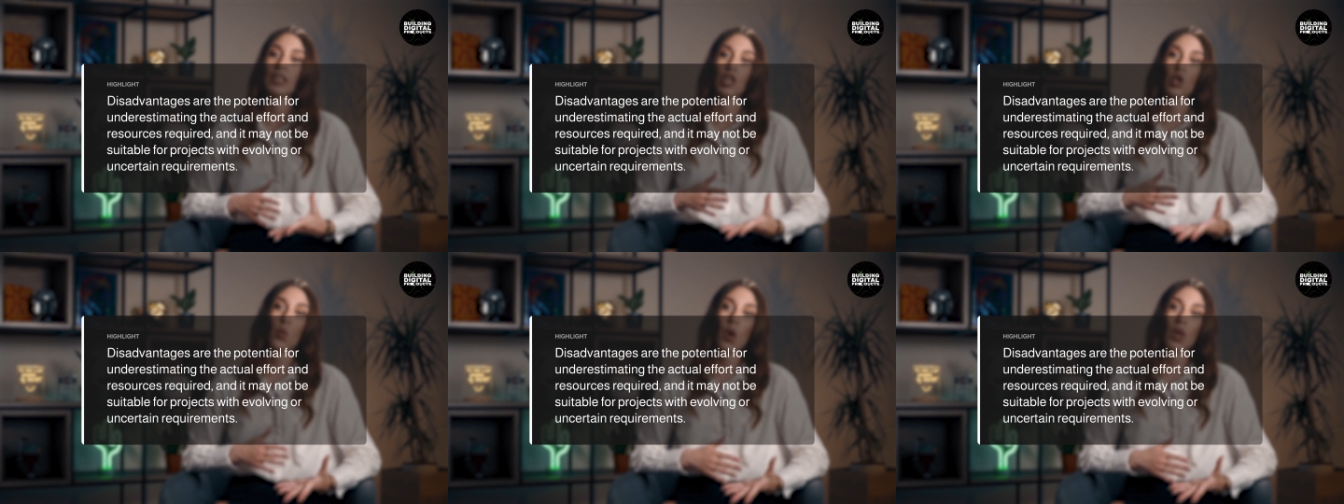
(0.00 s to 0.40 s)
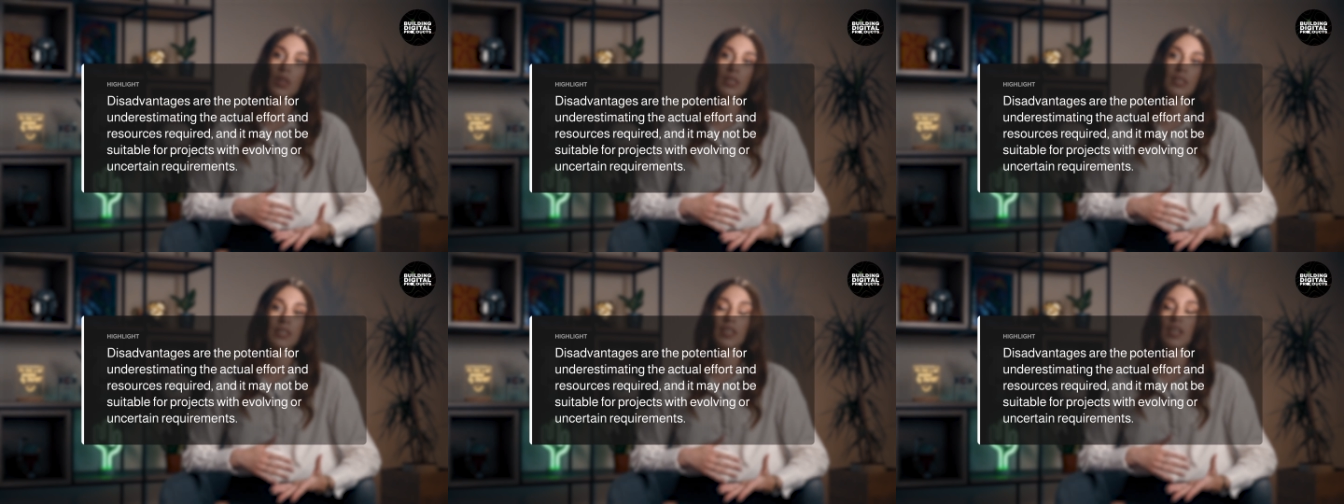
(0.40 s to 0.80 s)
in
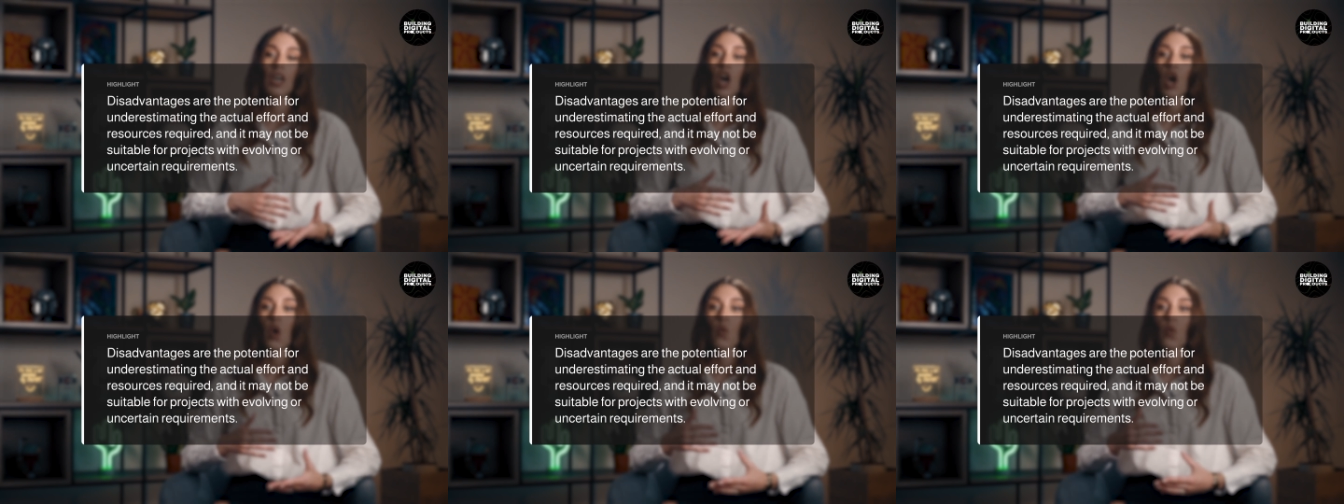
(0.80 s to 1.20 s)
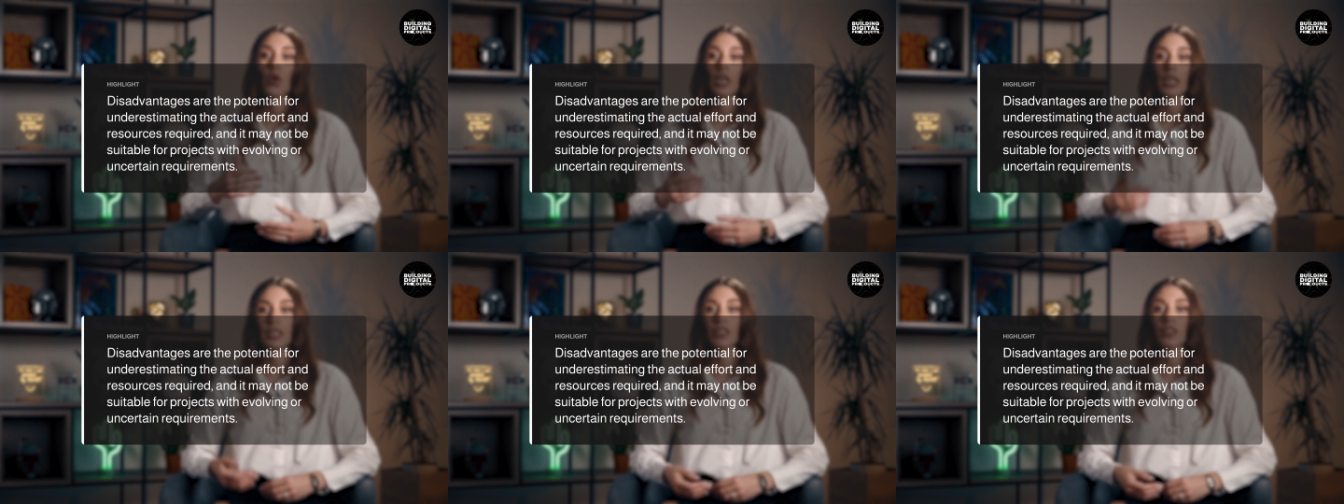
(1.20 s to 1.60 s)
quality or
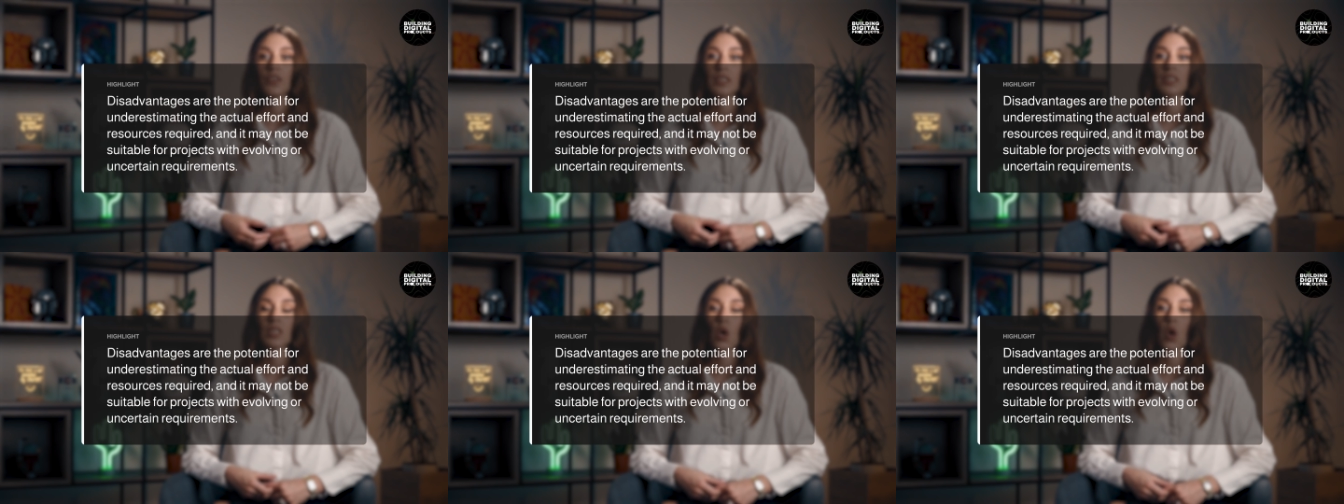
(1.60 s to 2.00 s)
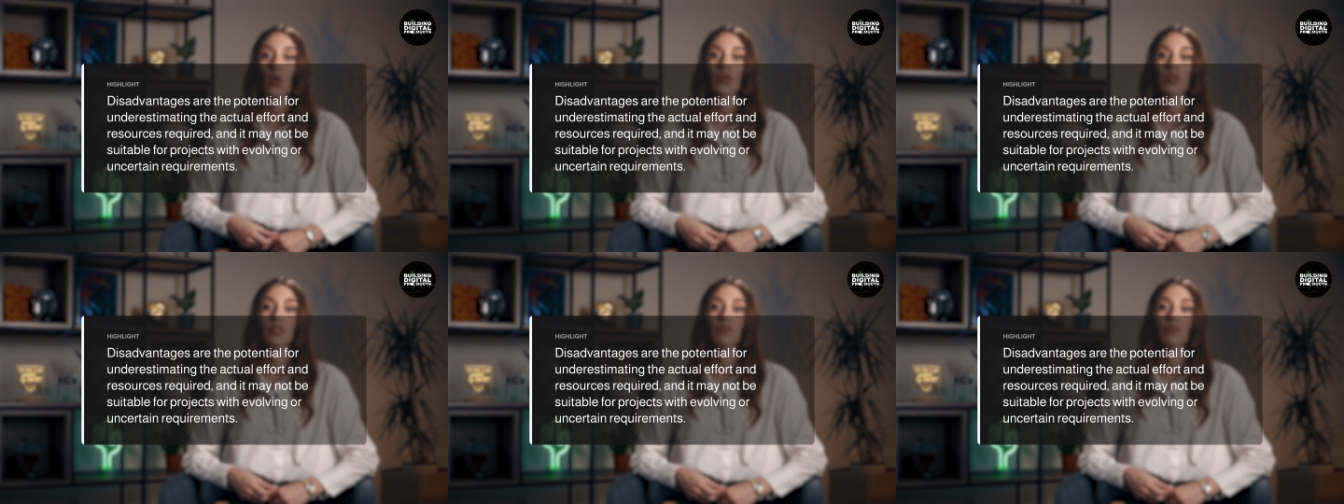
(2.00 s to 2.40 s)
increased
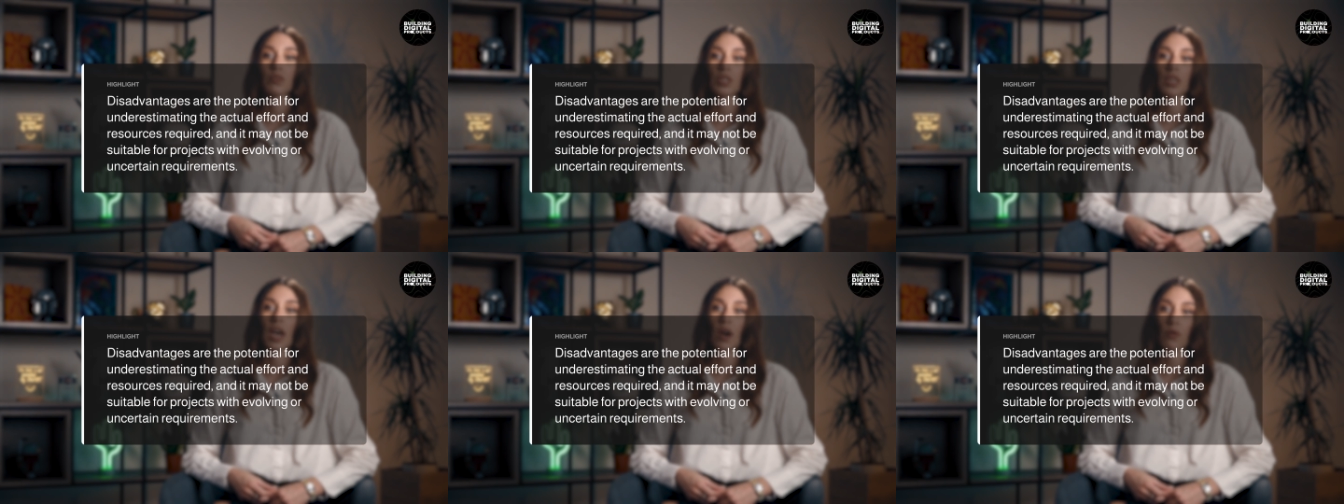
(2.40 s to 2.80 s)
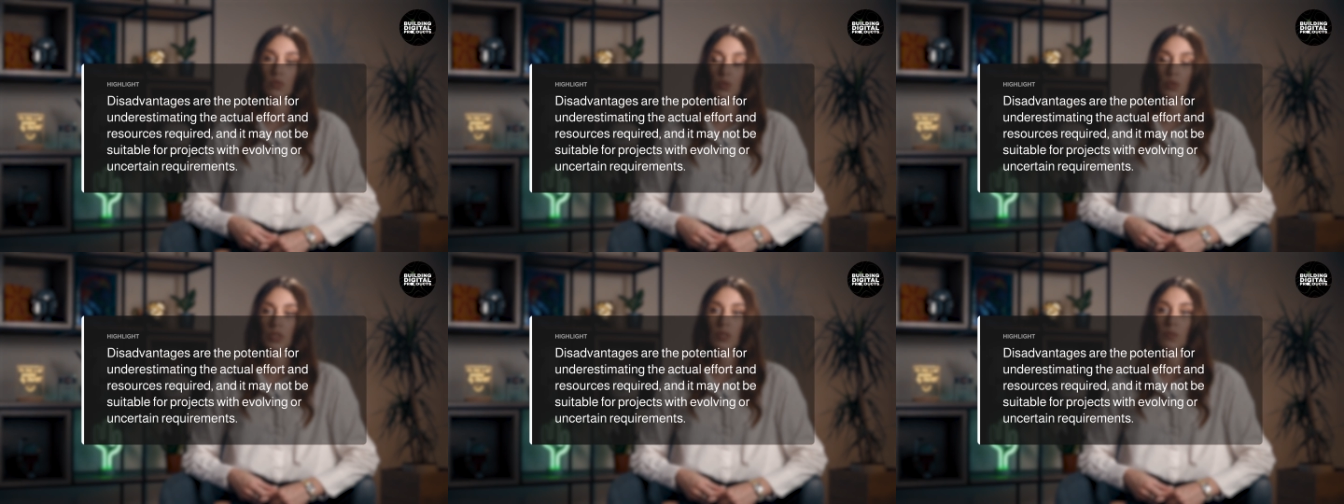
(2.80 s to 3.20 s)
costs for the
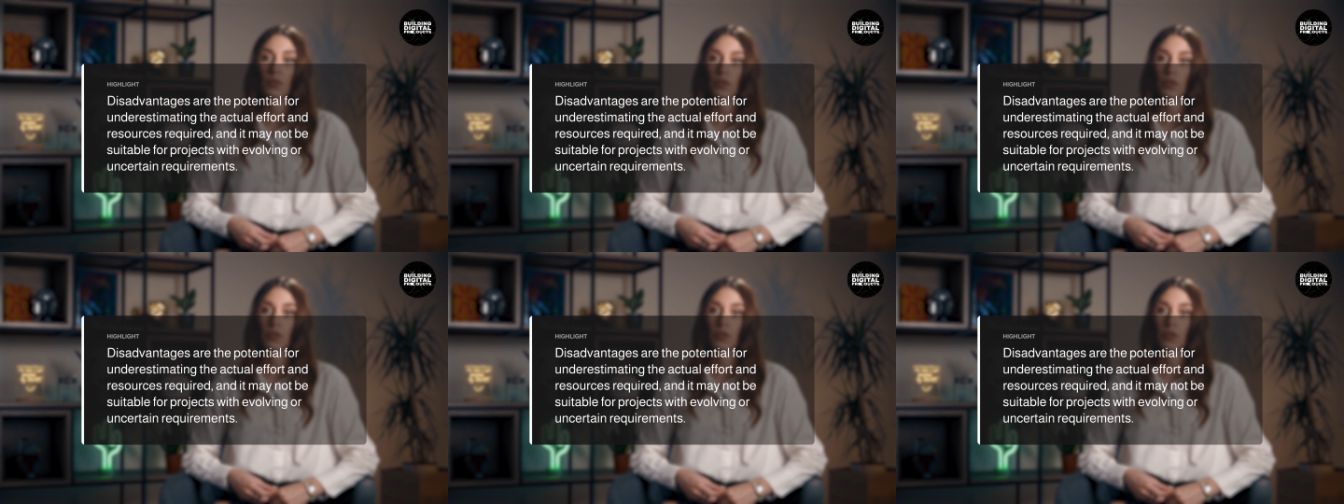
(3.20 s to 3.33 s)
outsourcing